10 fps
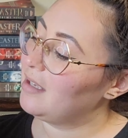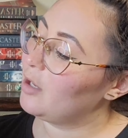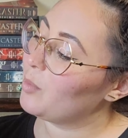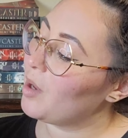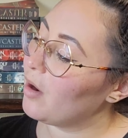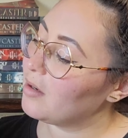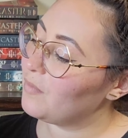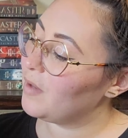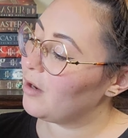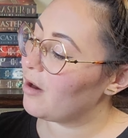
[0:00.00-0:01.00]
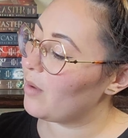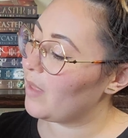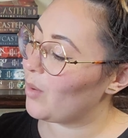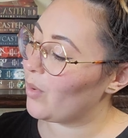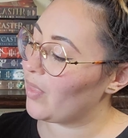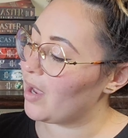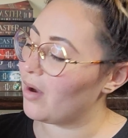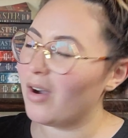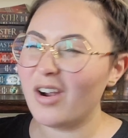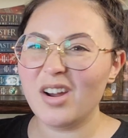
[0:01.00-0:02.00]
it'll be hard to figure out like what they
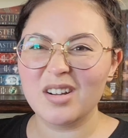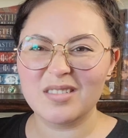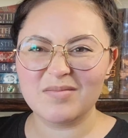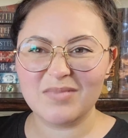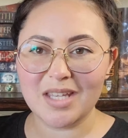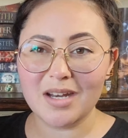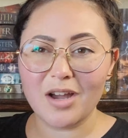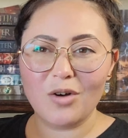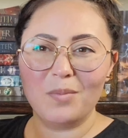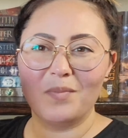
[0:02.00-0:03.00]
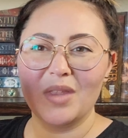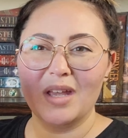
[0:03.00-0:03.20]
are, you know?